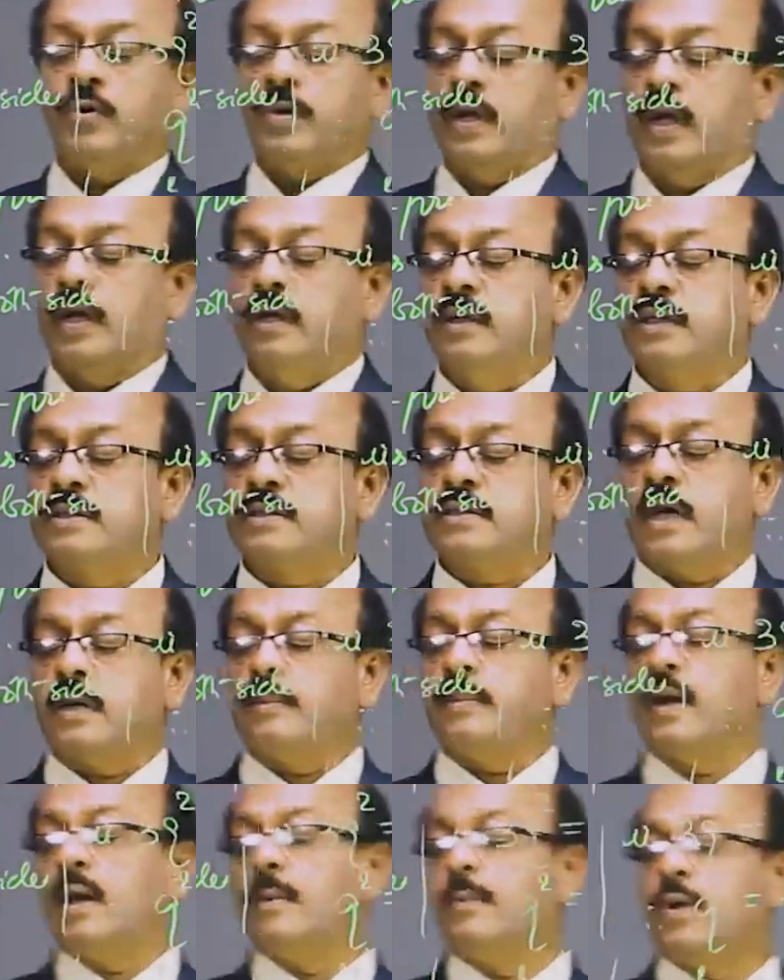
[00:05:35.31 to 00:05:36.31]
In the
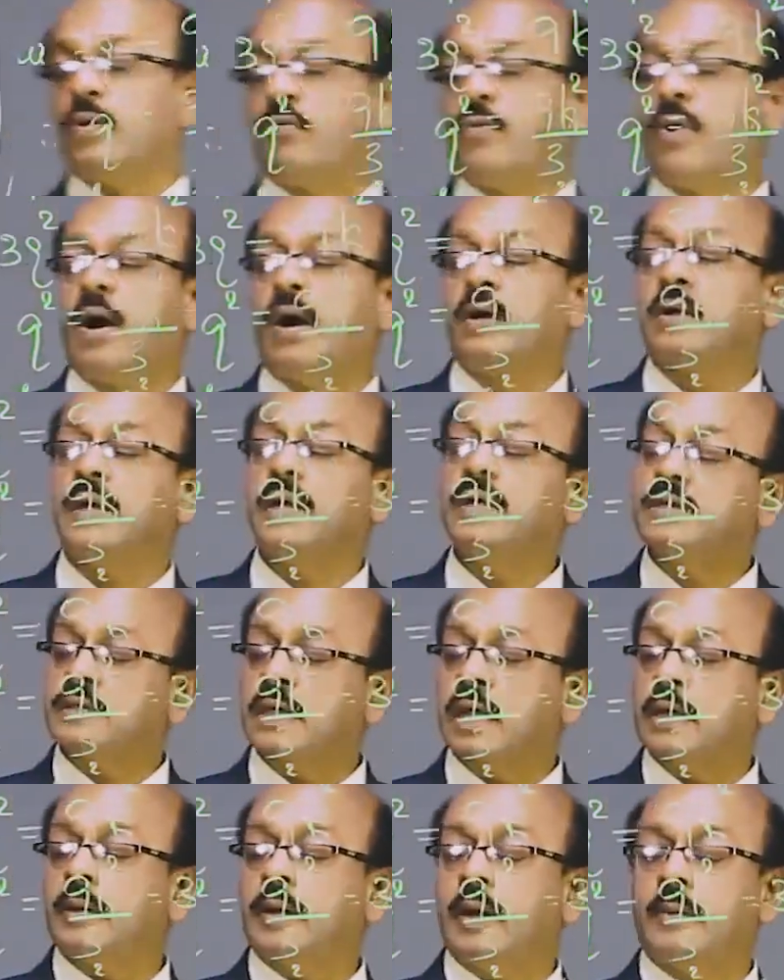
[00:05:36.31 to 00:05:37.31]
statement number 1,
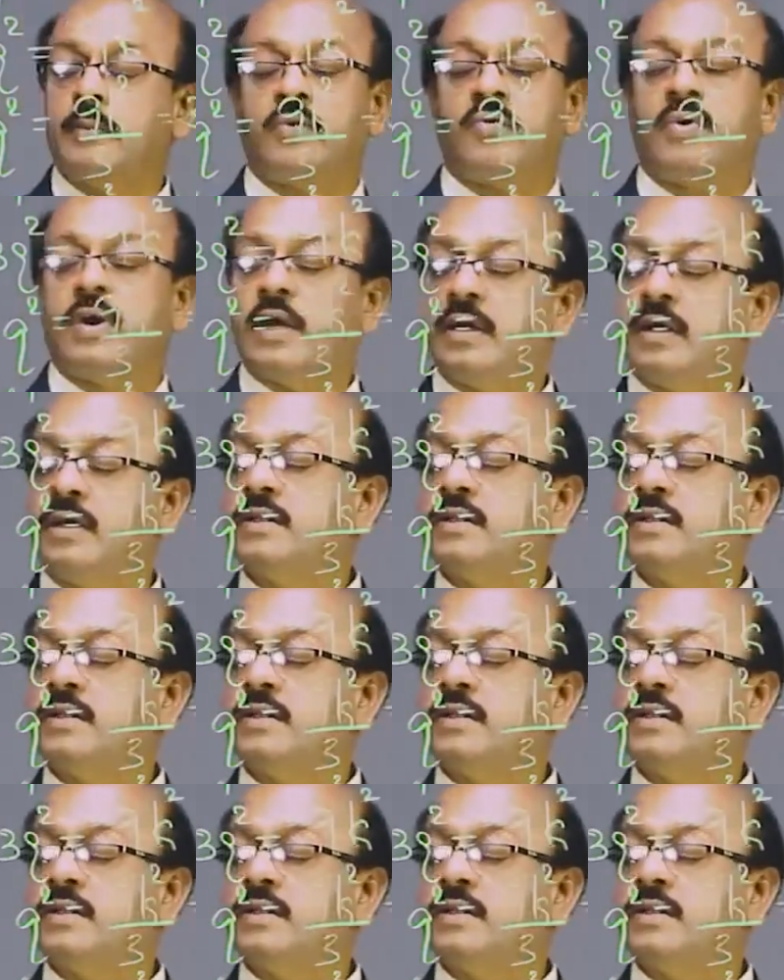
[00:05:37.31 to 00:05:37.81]
it